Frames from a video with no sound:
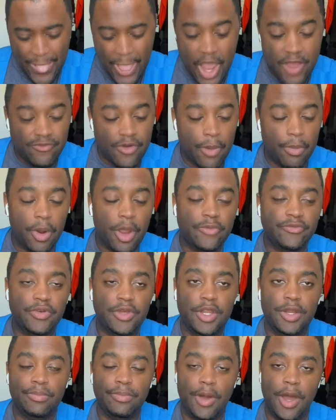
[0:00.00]
if I break for
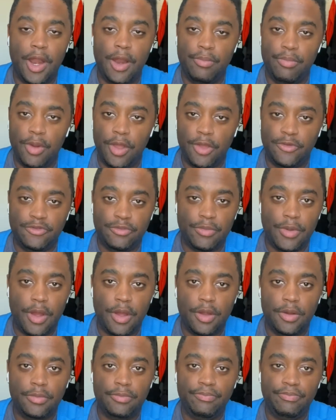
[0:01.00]
anybody, I break it for
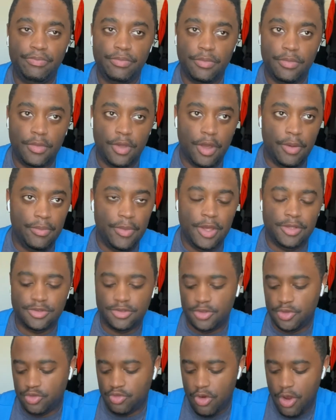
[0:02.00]
my amazing
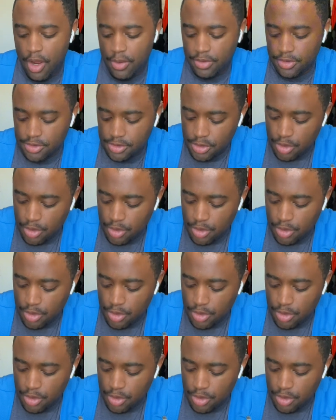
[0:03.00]
subscribers.